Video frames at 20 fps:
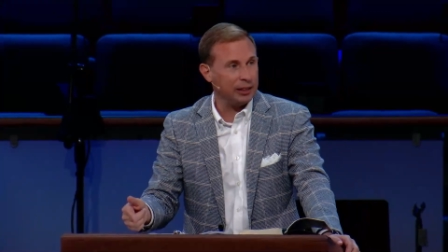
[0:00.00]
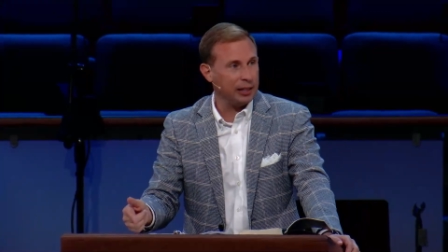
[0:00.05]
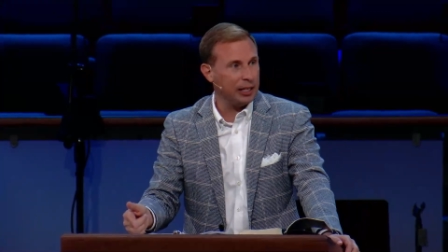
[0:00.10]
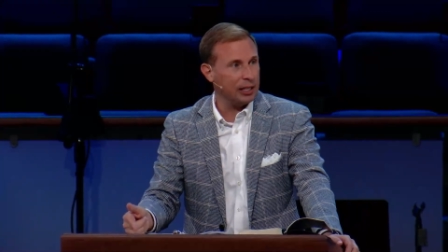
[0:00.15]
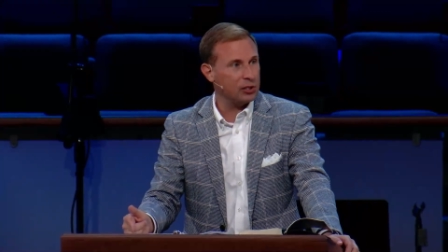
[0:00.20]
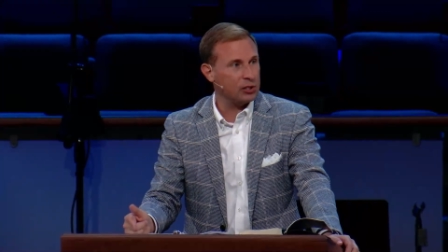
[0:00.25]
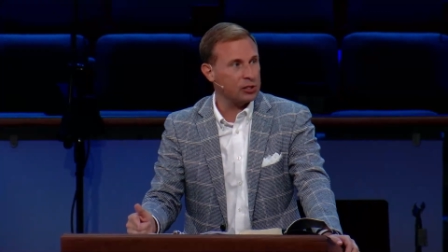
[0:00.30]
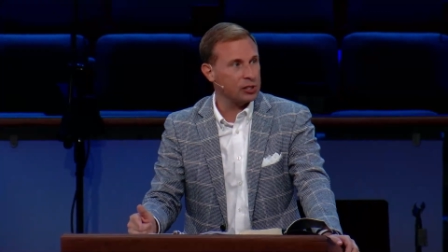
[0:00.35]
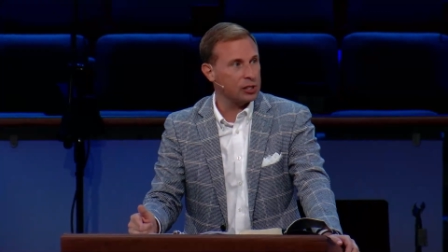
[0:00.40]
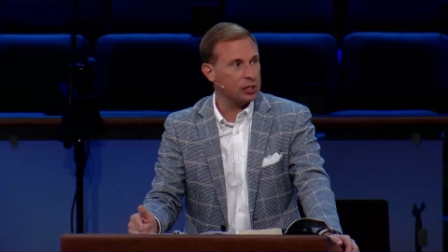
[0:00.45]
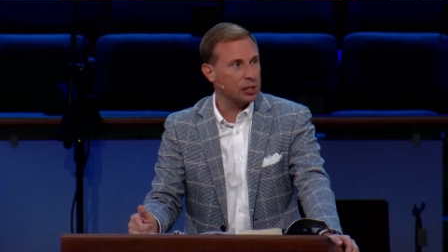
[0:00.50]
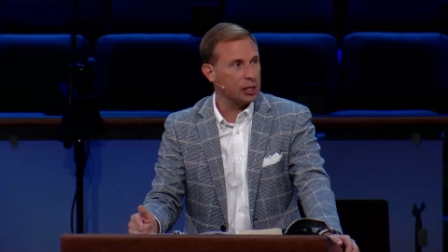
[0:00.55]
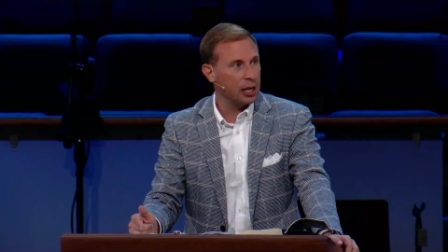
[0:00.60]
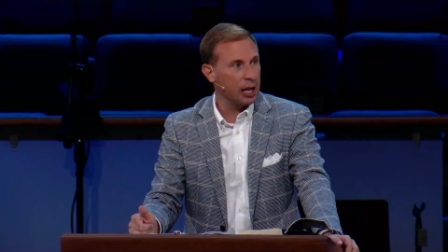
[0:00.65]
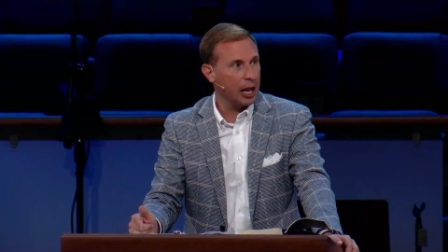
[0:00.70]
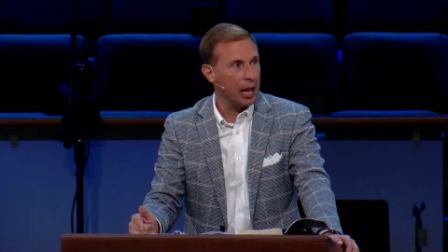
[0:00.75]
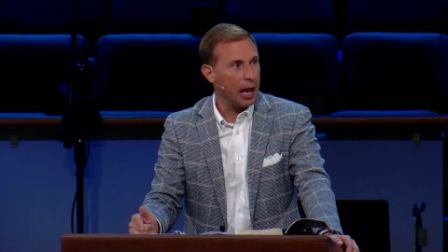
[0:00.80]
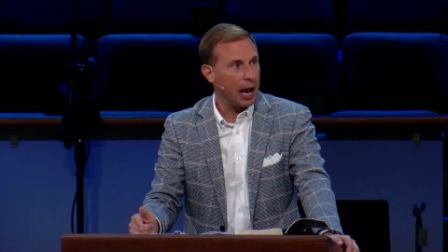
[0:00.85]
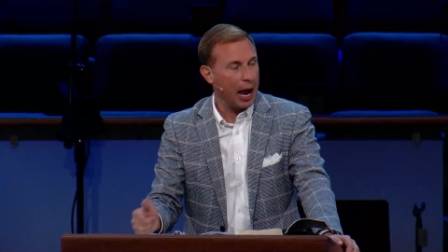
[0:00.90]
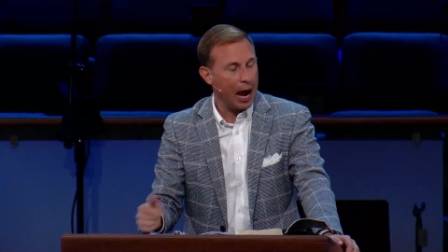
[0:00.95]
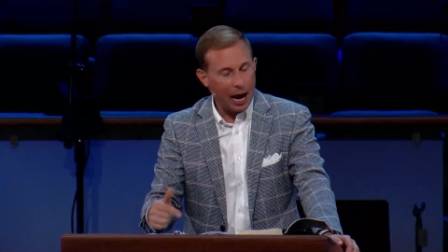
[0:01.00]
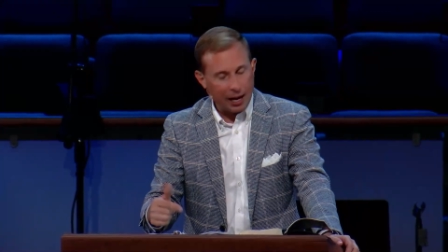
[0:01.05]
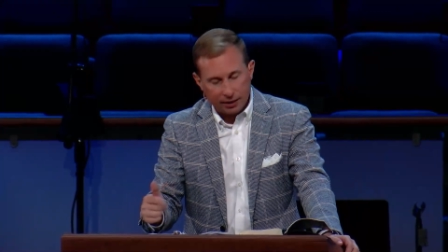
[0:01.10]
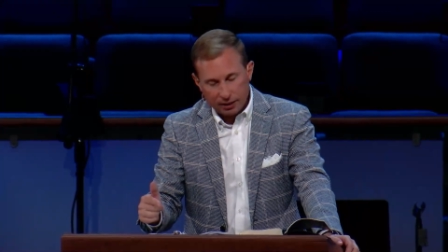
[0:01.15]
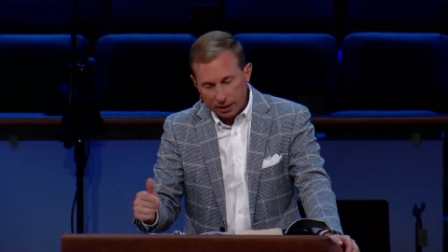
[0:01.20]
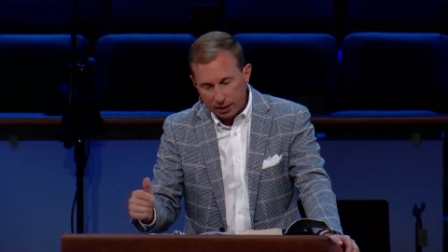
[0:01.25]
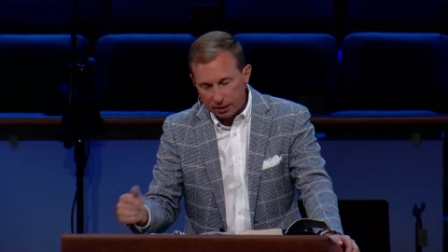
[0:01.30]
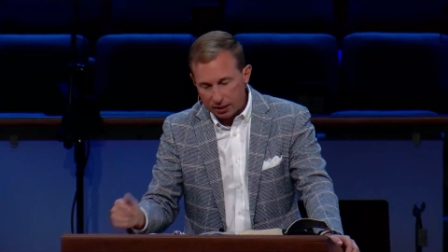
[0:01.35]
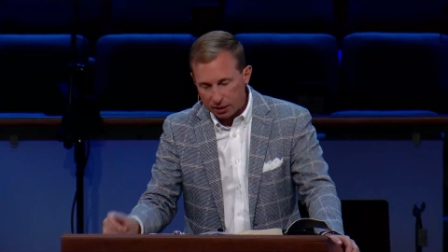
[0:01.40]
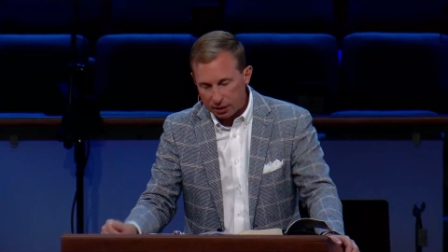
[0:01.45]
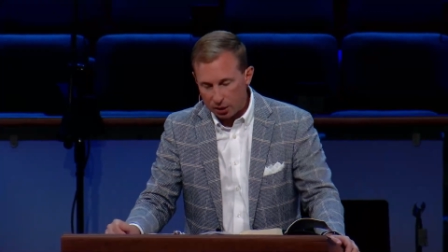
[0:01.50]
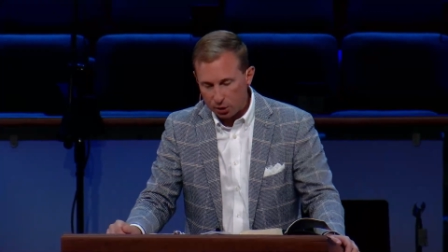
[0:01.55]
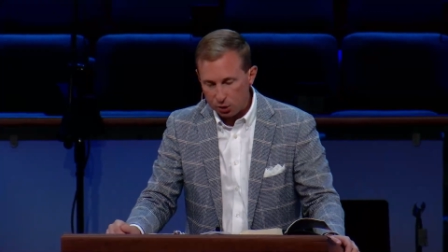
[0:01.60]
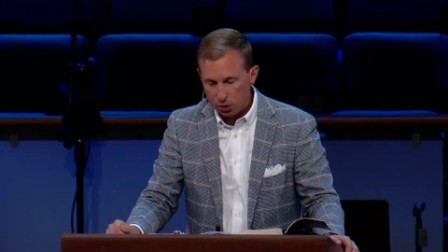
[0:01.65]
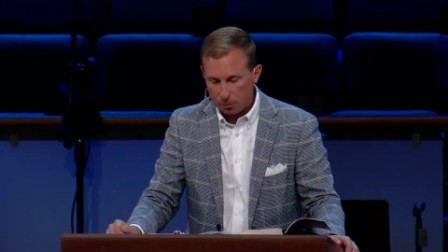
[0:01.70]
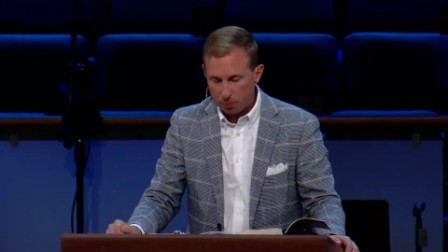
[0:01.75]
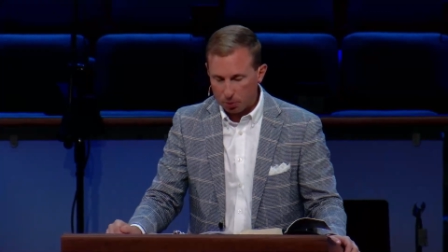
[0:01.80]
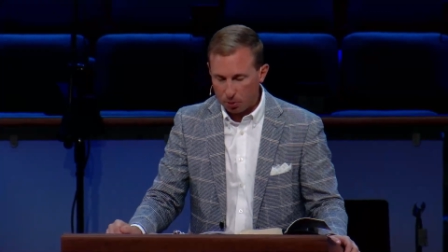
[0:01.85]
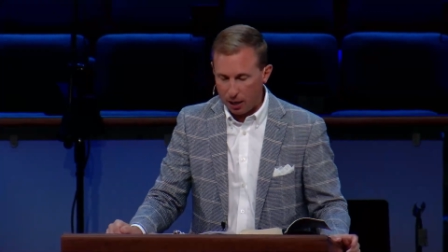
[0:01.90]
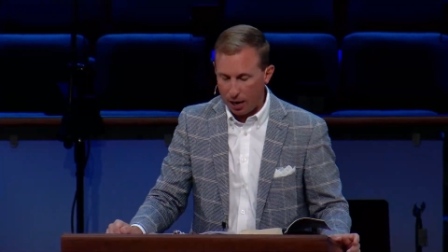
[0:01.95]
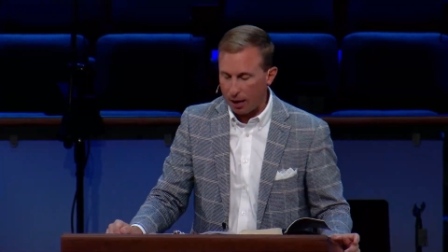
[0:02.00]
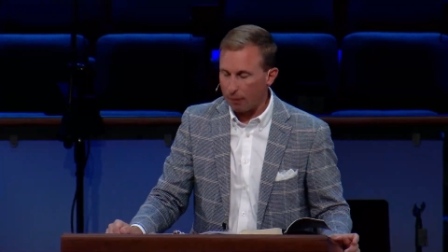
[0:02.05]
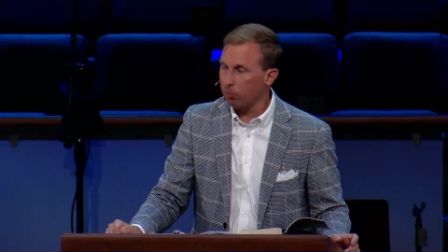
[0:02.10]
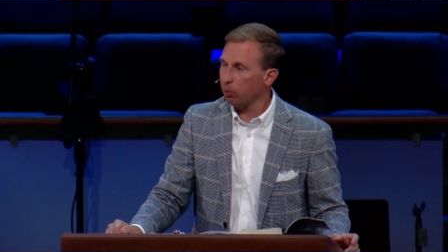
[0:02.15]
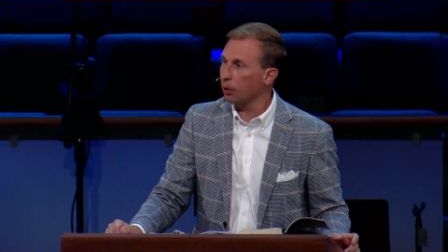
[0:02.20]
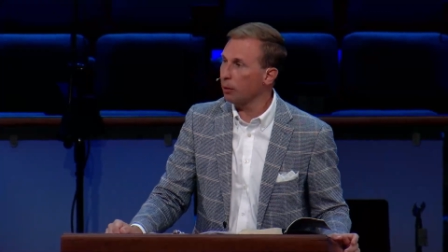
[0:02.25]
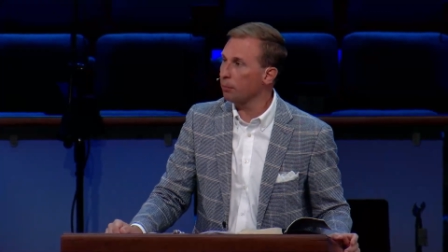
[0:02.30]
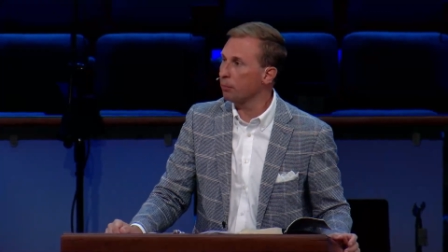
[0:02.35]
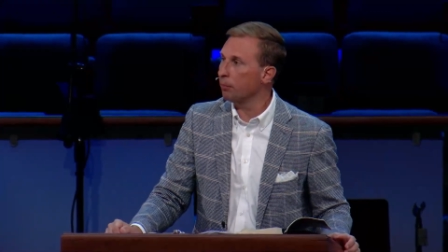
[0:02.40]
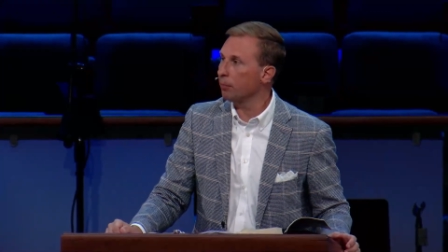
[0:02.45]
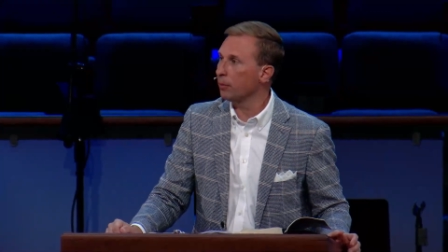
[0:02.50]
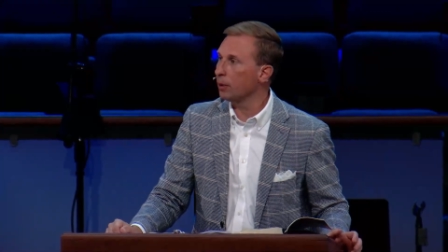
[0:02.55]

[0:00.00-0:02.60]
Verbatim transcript: this, I think that there's a problem.